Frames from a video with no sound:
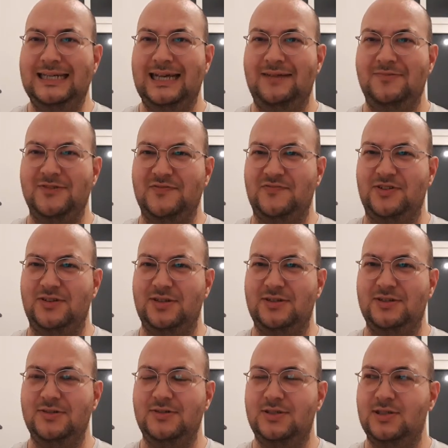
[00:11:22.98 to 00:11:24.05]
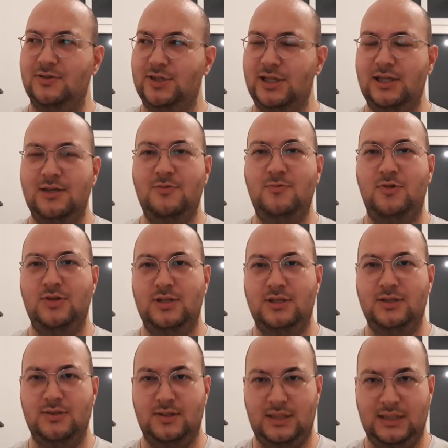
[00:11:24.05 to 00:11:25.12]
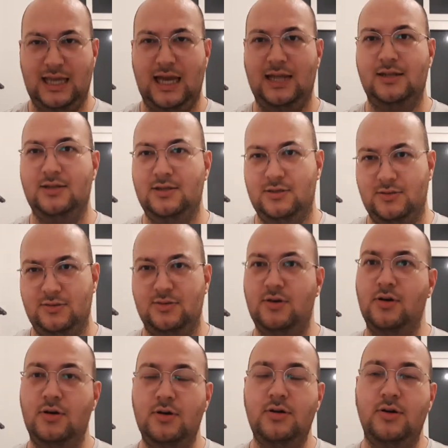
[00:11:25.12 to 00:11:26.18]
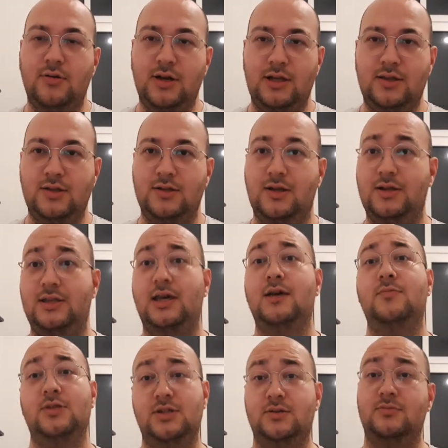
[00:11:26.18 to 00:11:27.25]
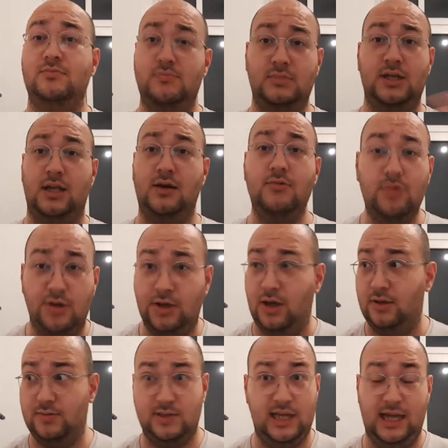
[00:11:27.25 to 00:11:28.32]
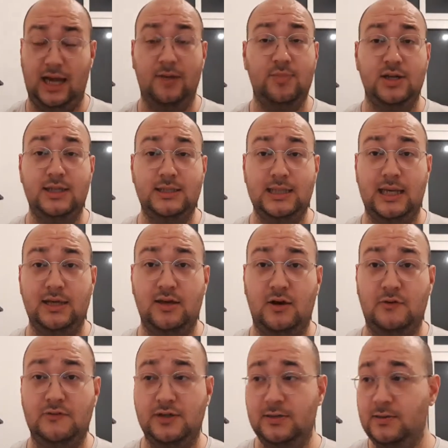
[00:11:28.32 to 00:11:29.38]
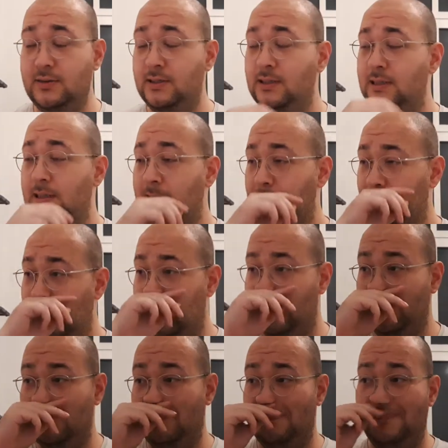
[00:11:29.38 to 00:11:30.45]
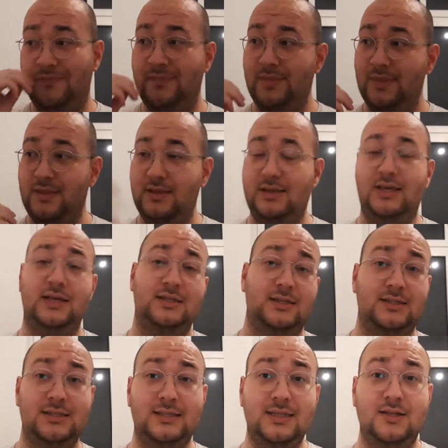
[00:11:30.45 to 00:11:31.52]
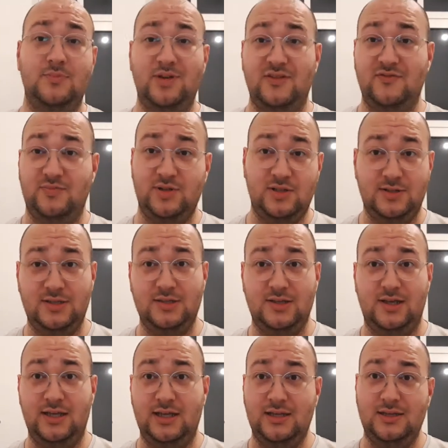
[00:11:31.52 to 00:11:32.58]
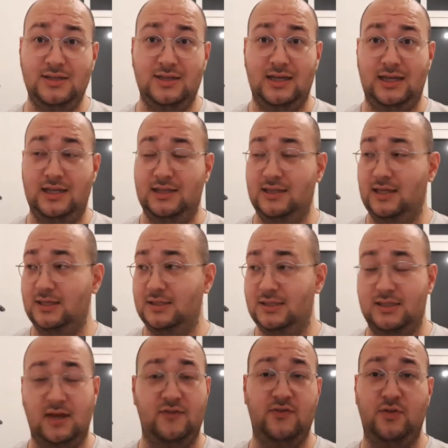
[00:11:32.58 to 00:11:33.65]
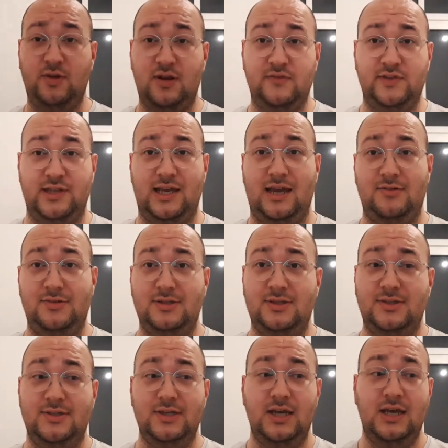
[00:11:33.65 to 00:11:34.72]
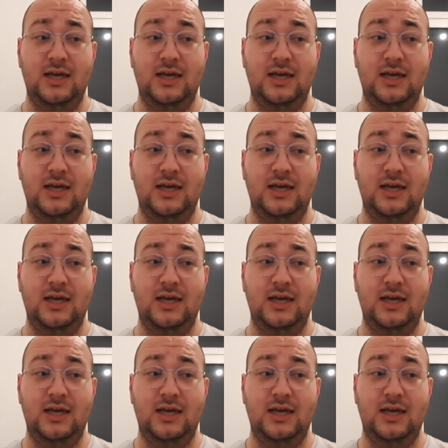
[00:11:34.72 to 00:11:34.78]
that wasn't very good. So she didn't want to stand and cook or anything like that, which I you know like I'd happily take over. Um, kitchen's still a bit of a building site and there's stuff all over the counters.